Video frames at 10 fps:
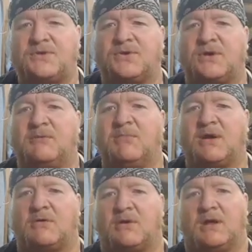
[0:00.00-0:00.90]
it's seen
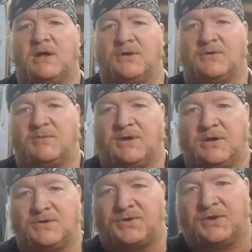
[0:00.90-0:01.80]
better days, I mean,
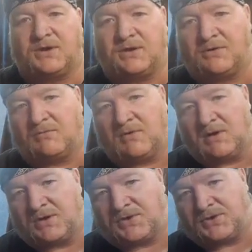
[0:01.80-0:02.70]
you can see the
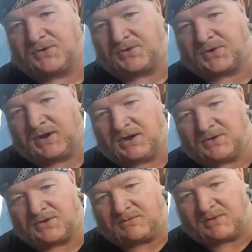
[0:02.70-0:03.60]
rust is just
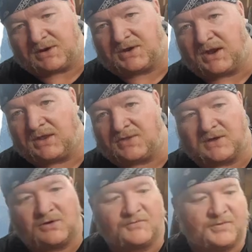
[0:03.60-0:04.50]
eating some of the teeth
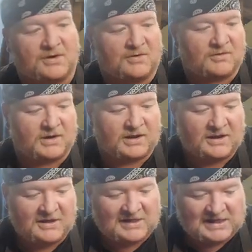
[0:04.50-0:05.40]
off it already.
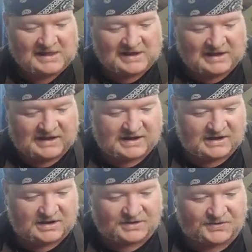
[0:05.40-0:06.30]

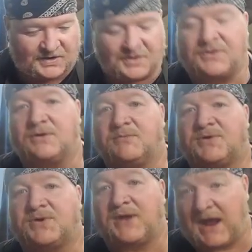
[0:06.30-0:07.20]
It is in some
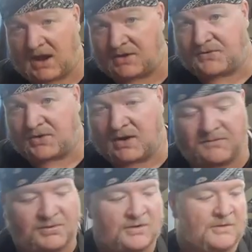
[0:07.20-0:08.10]
sad shape
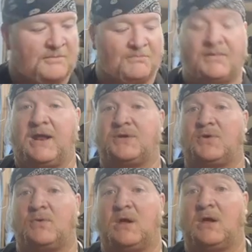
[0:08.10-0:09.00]
but that's
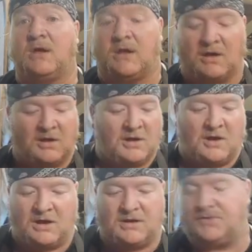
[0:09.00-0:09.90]
okay.
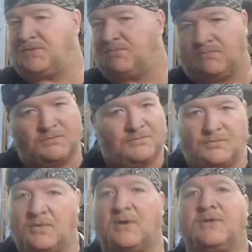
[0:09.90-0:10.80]
Because
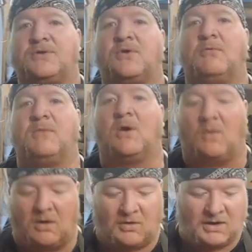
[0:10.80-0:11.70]
this is going to be a
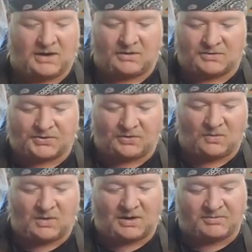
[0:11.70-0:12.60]
wall hanger. So
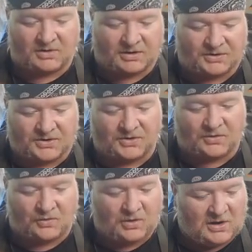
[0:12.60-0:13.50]
what I'm going to
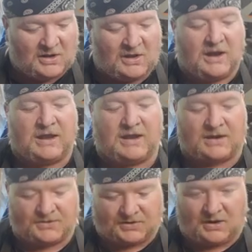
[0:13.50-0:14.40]
do
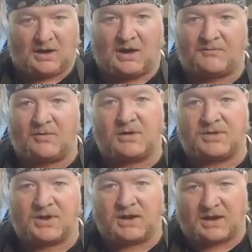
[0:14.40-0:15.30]
is uh, I've already
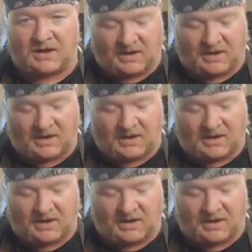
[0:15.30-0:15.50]
taken